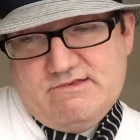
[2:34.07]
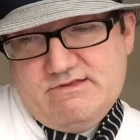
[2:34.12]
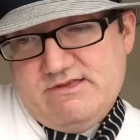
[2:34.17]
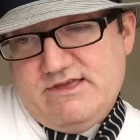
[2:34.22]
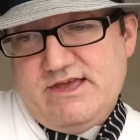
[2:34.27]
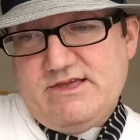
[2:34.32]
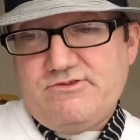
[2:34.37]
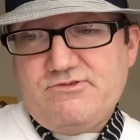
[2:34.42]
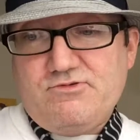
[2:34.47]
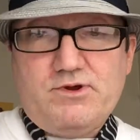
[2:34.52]

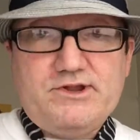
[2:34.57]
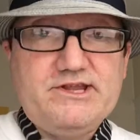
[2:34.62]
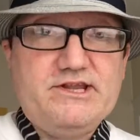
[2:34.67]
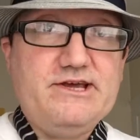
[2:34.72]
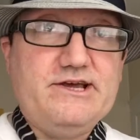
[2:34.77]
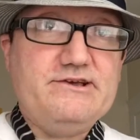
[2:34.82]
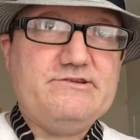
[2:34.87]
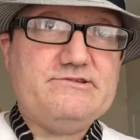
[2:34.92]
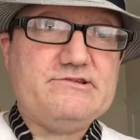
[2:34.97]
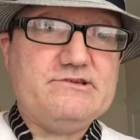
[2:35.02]
it's what it
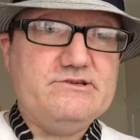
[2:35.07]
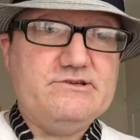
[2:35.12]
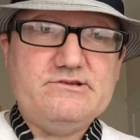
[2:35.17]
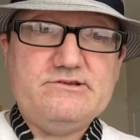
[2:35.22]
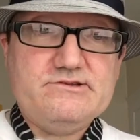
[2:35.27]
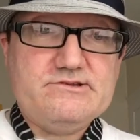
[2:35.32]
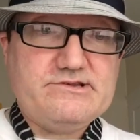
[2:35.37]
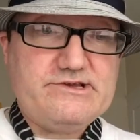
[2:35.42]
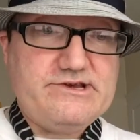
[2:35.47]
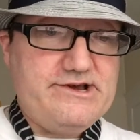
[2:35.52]
is,
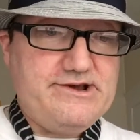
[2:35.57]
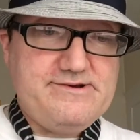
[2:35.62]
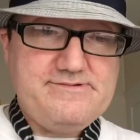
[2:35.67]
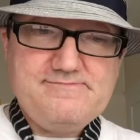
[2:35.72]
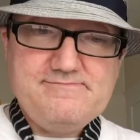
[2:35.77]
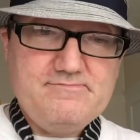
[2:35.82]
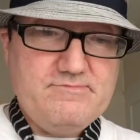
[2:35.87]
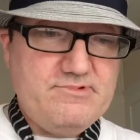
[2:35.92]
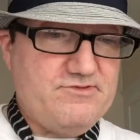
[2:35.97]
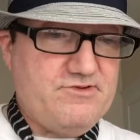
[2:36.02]
and
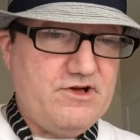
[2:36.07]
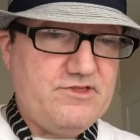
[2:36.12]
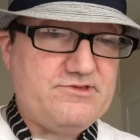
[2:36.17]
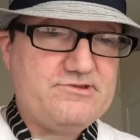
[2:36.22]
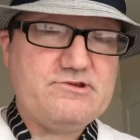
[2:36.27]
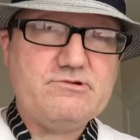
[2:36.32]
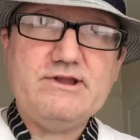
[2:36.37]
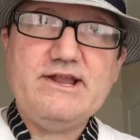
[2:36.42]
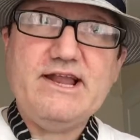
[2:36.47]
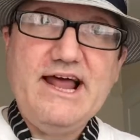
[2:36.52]
my father's
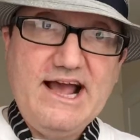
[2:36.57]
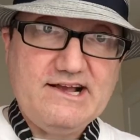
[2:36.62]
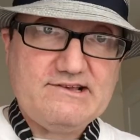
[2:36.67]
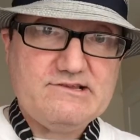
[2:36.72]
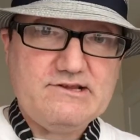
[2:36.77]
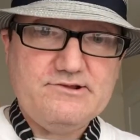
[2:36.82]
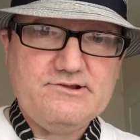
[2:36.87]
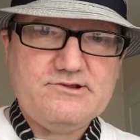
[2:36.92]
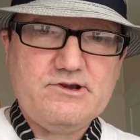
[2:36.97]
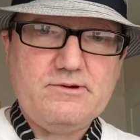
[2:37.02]
doing an
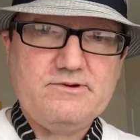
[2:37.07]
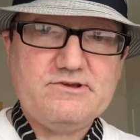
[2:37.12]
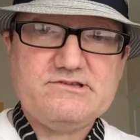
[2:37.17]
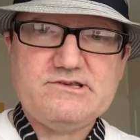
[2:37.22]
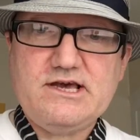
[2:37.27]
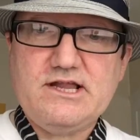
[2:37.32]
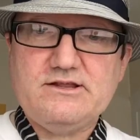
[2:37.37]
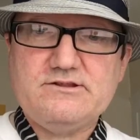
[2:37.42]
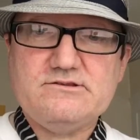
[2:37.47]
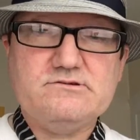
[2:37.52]
excellent job as
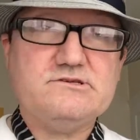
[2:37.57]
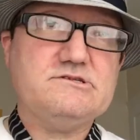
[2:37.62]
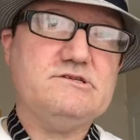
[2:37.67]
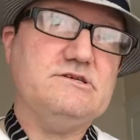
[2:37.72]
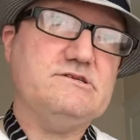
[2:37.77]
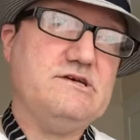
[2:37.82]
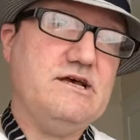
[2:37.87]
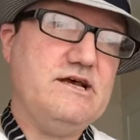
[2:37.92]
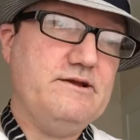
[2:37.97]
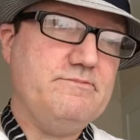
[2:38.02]
Skeletor's
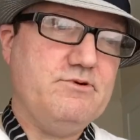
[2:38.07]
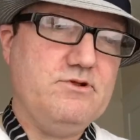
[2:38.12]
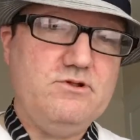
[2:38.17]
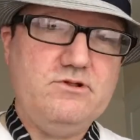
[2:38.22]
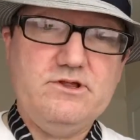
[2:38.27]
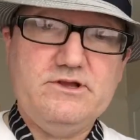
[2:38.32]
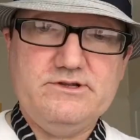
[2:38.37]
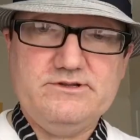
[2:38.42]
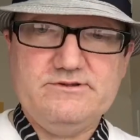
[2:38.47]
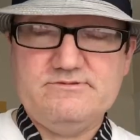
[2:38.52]

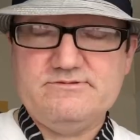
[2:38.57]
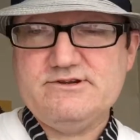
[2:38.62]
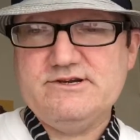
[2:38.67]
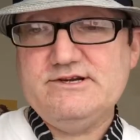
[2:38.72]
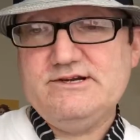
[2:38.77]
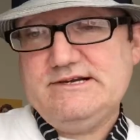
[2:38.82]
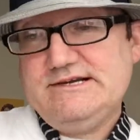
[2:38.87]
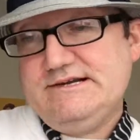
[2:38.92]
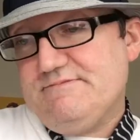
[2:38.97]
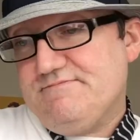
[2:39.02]
disciple, and
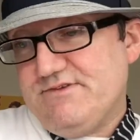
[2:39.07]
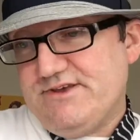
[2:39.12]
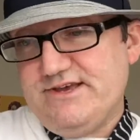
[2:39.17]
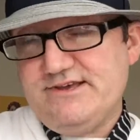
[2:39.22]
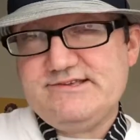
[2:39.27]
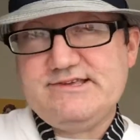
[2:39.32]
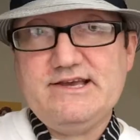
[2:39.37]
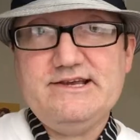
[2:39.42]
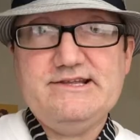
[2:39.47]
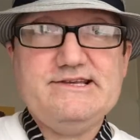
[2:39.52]

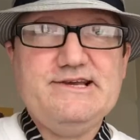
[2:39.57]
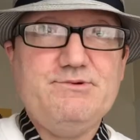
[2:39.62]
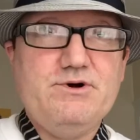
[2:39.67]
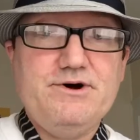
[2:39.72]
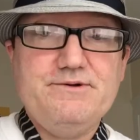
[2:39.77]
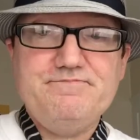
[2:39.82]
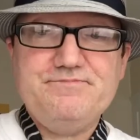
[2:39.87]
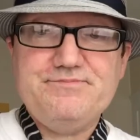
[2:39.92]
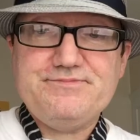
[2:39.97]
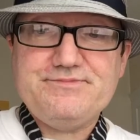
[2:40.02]
he's
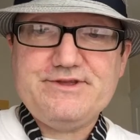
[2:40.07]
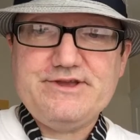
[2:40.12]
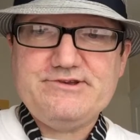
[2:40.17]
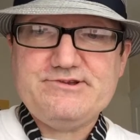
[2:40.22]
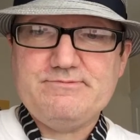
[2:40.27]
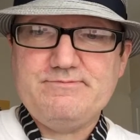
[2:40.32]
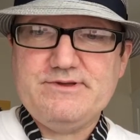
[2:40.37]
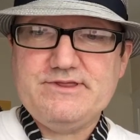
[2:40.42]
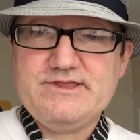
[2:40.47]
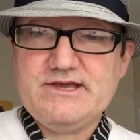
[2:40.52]
81. He
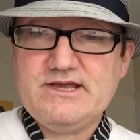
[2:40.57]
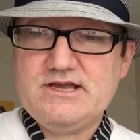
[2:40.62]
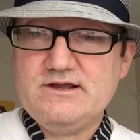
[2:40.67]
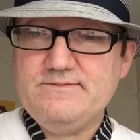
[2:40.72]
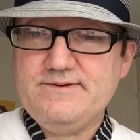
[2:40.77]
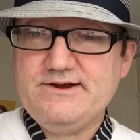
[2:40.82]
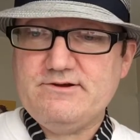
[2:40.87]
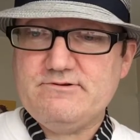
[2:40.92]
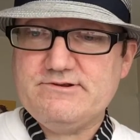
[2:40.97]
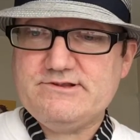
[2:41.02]
should be thinking
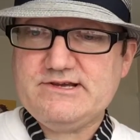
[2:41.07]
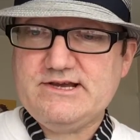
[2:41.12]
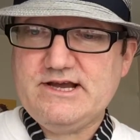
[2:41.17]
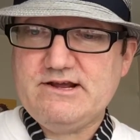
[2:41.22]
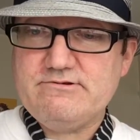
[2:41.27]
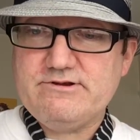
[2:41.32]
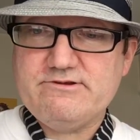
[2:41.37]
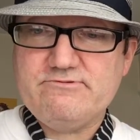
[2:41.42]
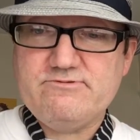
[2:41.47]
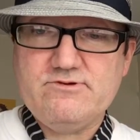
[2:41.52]
about
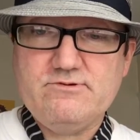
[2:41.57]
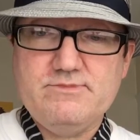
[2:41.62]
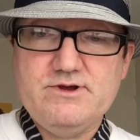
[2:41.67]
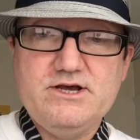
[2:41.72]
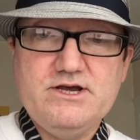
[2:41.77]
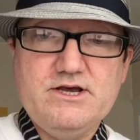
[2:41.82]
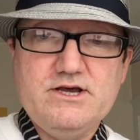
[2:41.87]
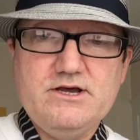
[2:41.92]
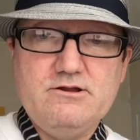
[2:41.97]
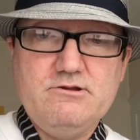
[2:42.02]
retiring from
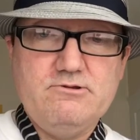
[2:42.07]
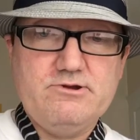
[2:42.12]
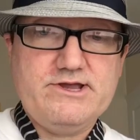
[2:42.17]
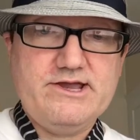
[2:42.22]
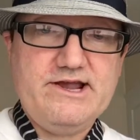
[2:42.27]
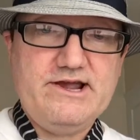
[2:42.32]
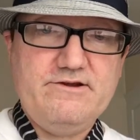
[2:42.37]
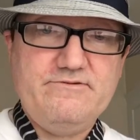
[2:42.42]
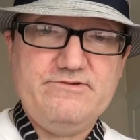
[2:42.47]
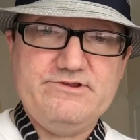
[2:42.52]

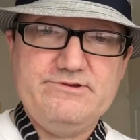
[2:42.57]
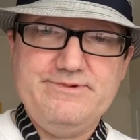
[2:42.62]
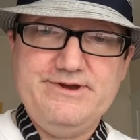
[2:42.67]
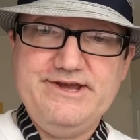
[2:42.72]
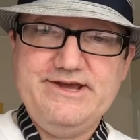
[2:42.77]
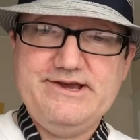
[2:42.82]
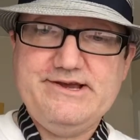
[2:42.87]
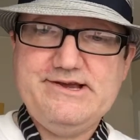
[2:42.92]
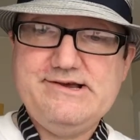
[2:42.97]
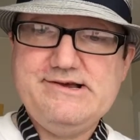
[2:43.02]
looking after
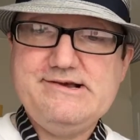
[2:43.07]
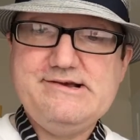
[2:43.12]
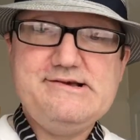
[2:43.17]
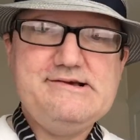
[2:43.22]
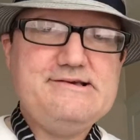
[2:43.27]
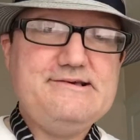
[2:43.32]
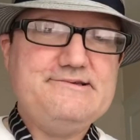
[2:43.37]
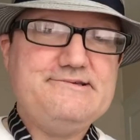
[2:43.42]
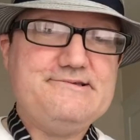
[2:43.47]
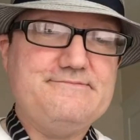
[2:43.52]
me
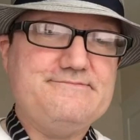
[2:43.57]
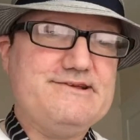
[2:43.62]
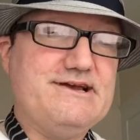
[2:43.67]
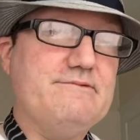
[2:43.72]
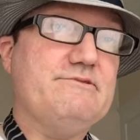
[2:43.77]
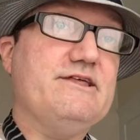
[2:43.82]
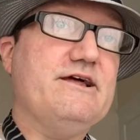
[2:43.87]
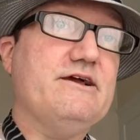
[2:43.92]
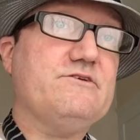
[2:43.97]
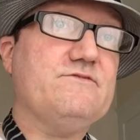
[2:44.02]

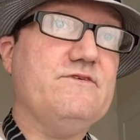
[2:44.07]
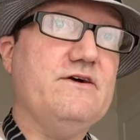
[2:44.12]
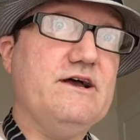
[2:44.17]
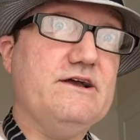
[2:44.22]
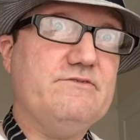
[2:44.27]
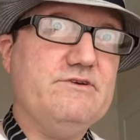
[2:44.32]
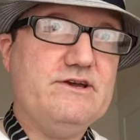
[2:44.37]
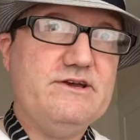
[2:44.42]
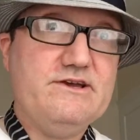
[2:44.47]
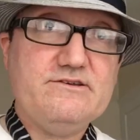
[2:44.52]
sometime in the next
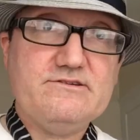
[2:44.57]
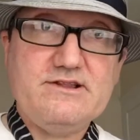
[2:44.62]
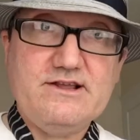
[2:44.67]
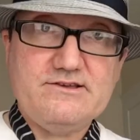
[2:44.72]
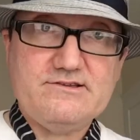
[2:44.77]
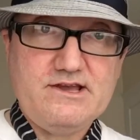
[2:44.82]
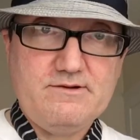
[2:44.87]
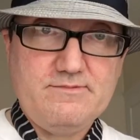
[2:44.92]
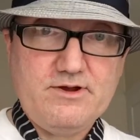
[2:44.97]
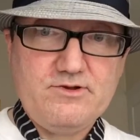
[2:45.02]
5 years.
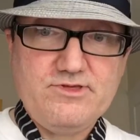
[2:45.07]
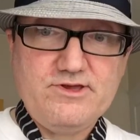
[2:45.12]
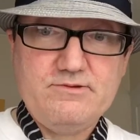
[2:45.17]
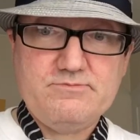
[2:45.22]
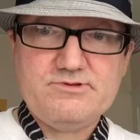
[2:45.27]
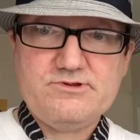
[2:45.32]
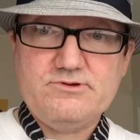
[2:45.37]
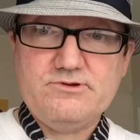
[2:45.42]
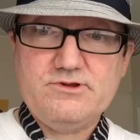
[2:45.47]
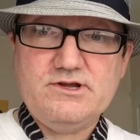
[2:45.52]
Let's get both
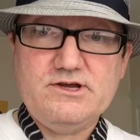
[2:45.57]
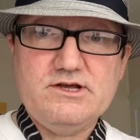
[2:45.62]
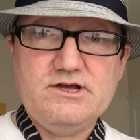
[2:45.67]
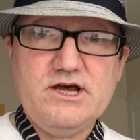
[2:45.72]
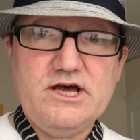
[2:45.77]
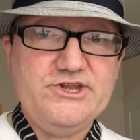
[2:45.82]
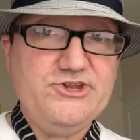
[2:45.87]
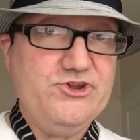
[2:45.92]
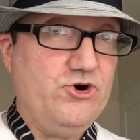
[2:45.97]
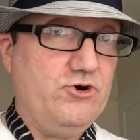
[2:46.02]
hips done
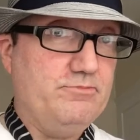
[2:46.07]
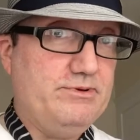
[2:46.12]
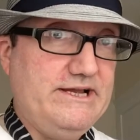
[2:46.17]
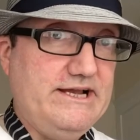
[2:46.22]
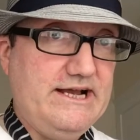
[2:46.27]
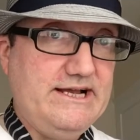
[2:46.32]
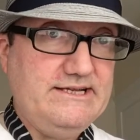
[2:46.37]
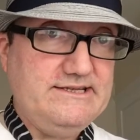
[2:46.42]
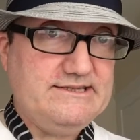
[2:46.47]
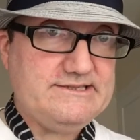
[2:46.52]
and not be
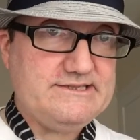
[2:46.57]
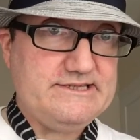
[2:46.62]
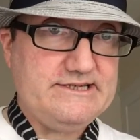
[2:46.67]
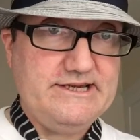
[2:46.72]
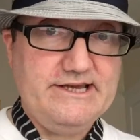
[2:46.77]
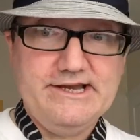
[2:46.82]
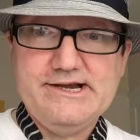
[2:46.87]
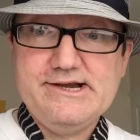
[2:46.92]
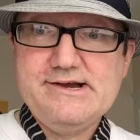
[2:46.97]
hasty.